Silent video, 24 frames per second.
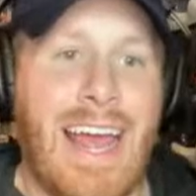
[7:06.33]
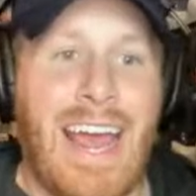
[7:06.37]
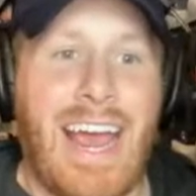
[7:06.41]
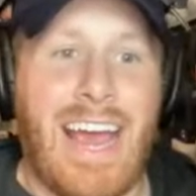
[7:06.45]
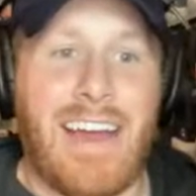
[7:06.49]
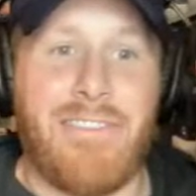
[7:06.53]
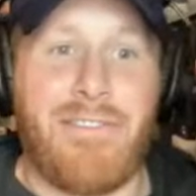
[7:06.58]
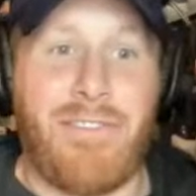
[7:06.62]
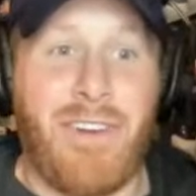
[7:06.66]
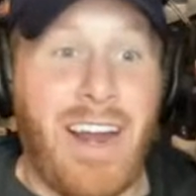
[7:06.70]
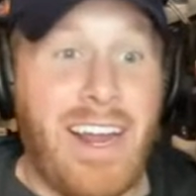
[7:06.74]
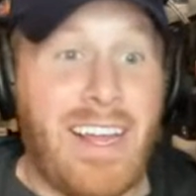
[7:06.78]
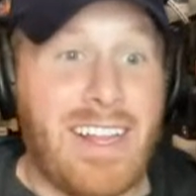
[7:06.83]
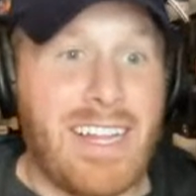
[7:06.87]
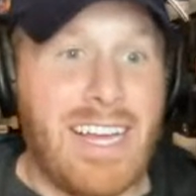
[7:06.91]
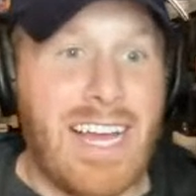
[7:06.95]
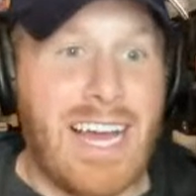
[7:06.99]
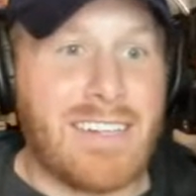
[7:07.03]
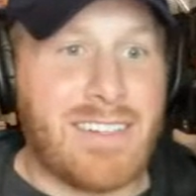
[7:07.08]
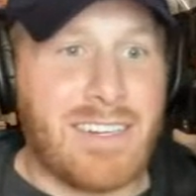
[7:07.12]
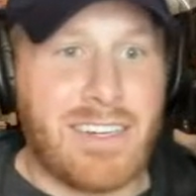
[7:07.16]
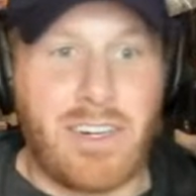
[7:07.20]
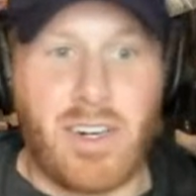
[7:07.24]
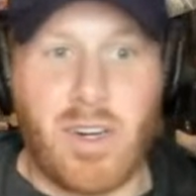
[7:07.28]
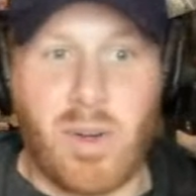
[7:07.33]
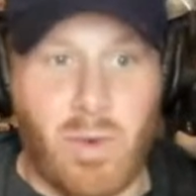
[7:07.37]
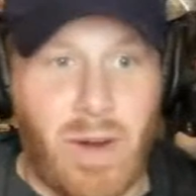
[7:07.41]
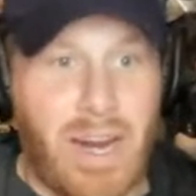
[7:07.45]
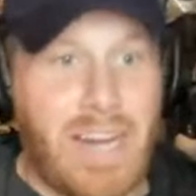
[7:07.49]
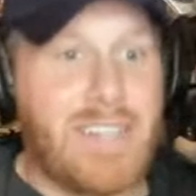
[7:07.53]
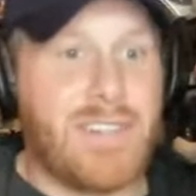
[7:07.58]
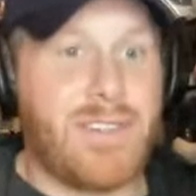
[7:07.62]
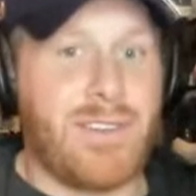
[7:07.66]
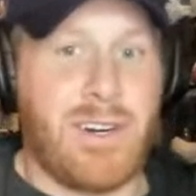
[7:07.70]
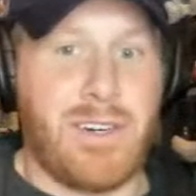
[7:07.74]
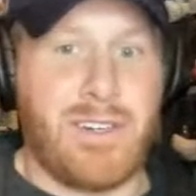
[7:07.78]
And frankly, he has a
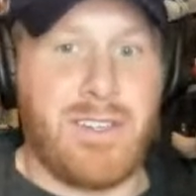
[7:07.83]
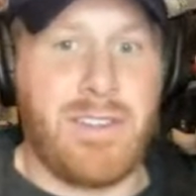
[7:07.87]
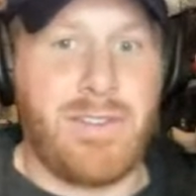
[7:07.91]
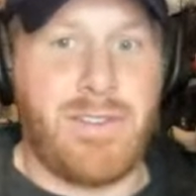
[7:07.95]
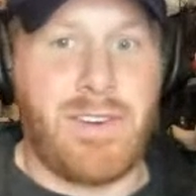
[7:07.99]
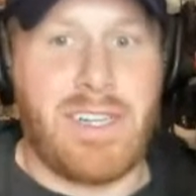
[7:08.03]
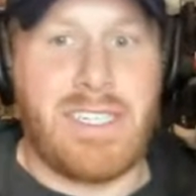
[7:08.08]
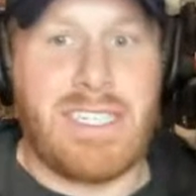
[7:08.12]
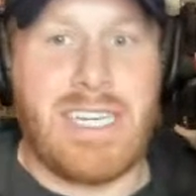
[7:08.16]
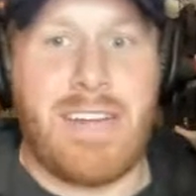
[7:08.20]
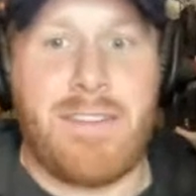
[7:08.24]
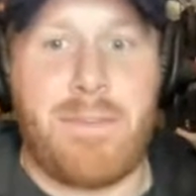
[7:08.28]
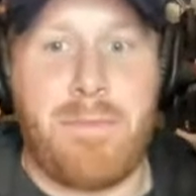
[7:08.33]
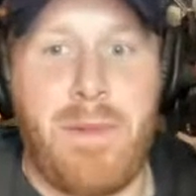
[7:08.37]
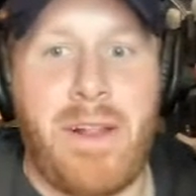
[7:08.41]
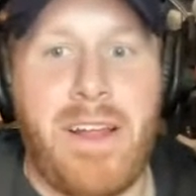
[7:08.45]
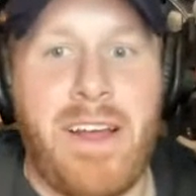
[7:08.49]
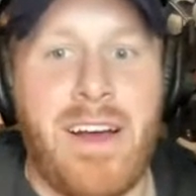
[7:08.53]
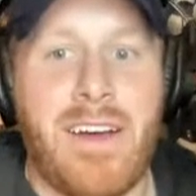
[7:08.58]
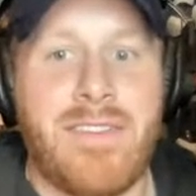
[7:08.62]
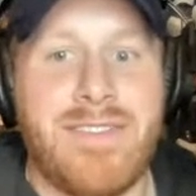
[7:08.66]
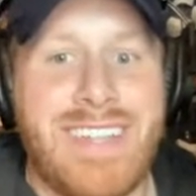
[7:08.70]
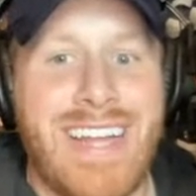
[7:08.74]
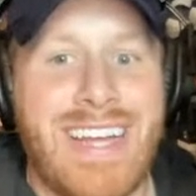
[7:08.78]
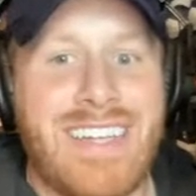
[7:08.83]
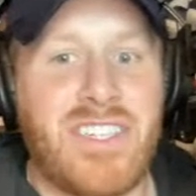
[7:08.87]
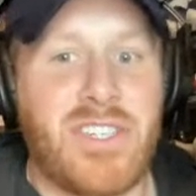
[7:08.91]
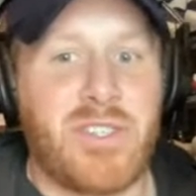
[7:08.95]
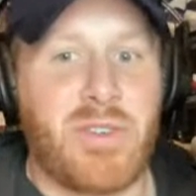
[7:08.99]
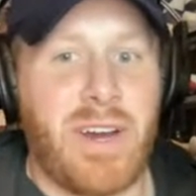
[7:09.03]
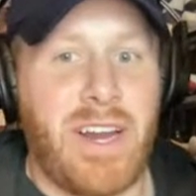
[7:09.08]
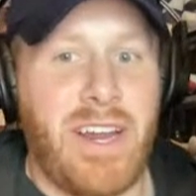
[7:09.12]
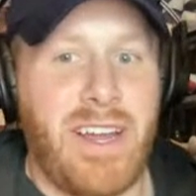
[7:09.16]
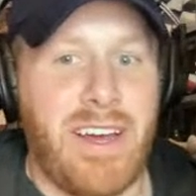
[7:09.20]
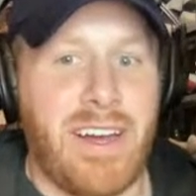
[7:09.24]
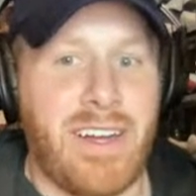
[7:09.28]
great start to the first half of the playoffs, and that's
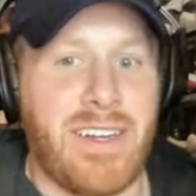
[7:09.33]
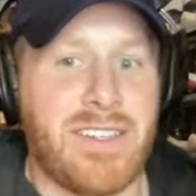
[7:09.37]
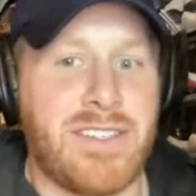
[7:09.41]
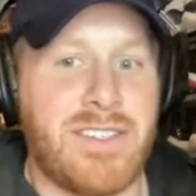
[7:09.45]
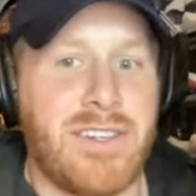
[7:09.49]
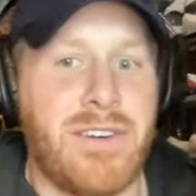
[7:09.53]
Trey Young.